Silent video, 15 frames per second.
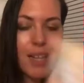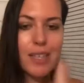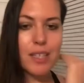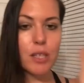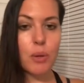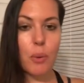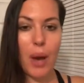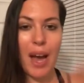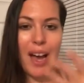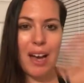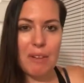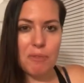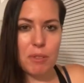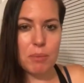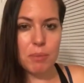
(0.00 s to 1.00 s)
you
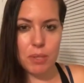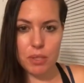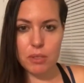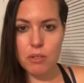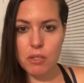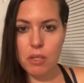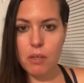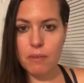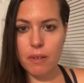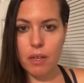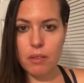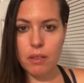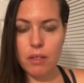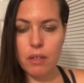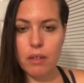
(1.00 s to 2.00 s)
have to put yourself
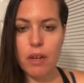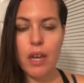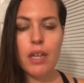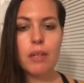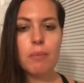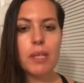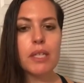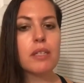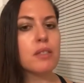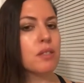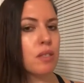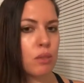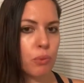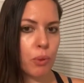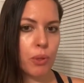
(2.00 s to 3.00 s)
out there, and
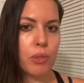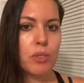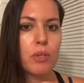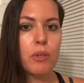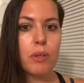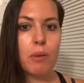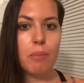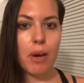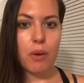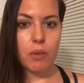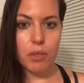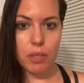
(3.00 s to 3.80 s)
because swords are about